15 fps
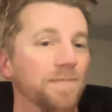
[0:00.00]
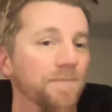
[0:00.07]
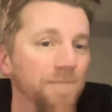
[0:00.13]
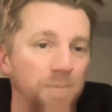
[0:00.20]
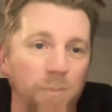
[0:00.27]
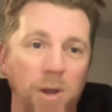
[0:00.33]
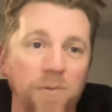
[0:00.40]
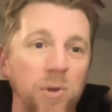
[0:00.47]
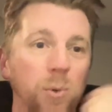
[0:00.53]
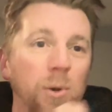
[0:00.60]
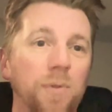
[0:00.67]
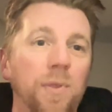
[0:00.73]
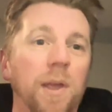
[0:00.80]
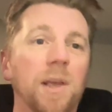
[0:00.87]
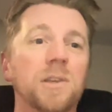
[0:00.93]
my view on
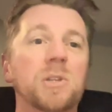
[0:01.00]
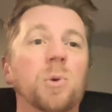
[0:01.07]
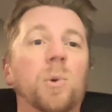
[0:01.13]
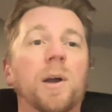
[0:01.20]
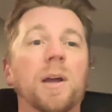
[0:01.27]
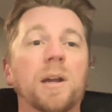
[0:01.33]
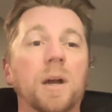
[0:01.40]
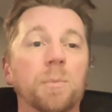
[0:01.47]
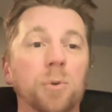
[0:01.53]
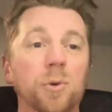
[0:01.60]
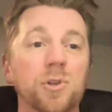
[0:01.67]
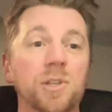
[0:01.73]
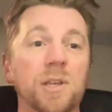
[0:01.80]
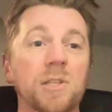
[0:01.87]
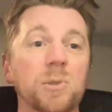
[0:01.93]
things and why I approach
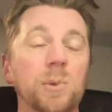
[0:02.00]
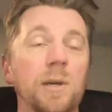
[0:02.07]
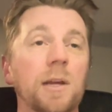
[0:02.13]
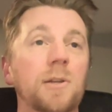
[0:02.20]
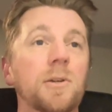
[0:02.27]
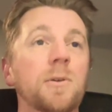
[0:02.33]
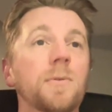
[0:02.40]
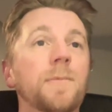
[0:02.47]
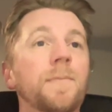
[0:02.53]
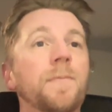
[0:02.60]
things the way I do.